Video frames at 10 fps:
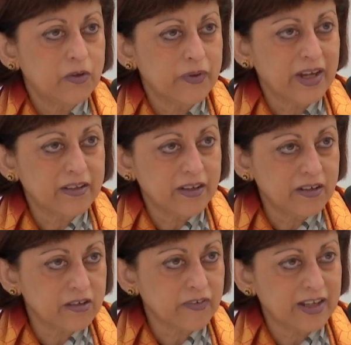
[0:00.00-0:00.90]
we had the
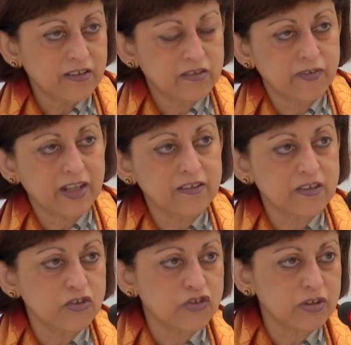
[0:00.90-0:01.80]
Indus Valley
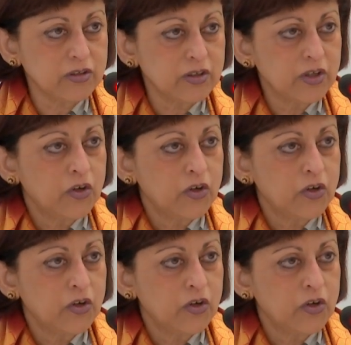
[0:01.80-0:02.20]
civilization,